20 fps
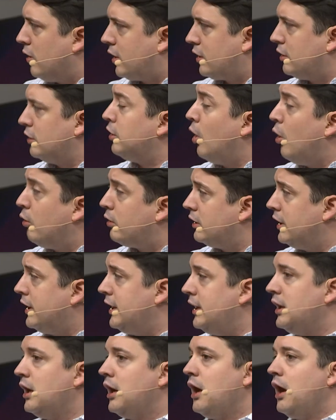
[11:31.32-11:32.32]
work
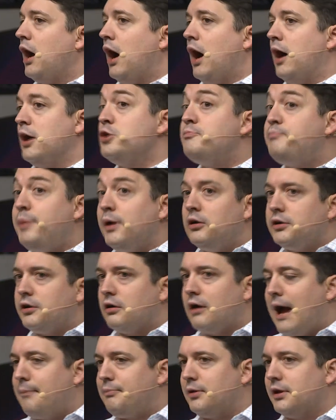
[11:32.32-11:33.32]
locally, uh, you build
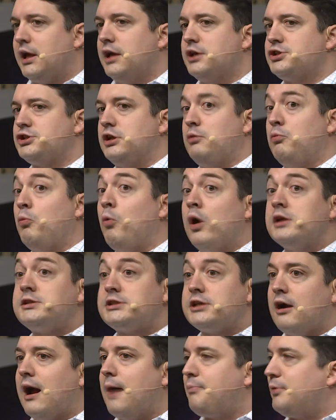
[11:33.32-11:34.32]
your application.
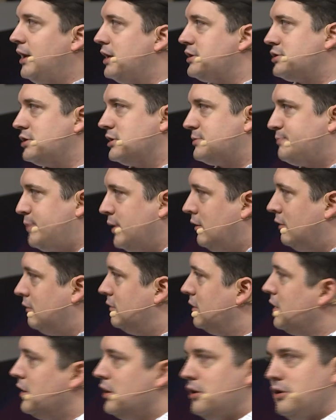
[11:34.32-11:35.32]
Once your application is built,
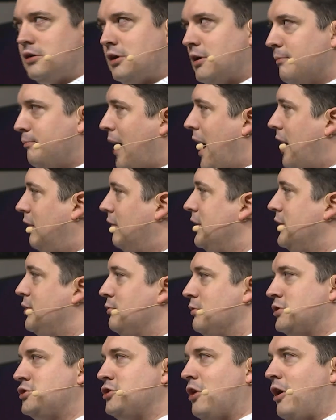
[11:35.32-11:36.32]
compile
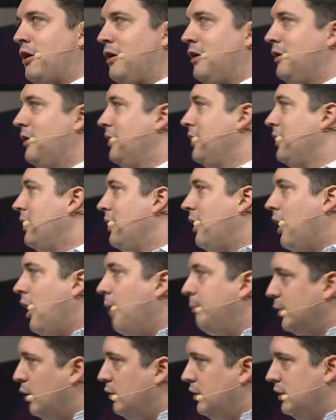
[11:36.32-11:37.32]
into a jar,
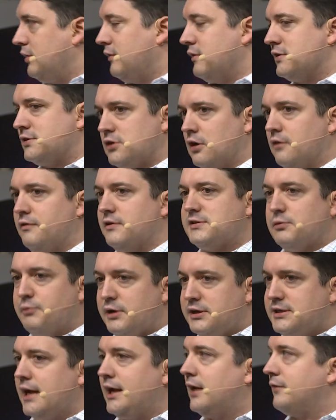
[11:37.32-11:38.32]
upload it to the service, and
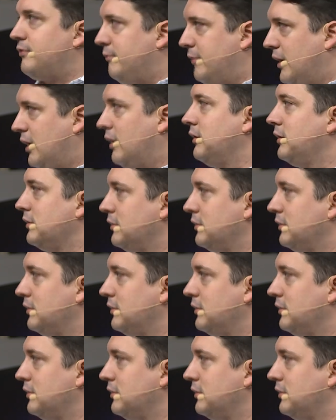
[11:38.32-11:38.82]
we take it from there.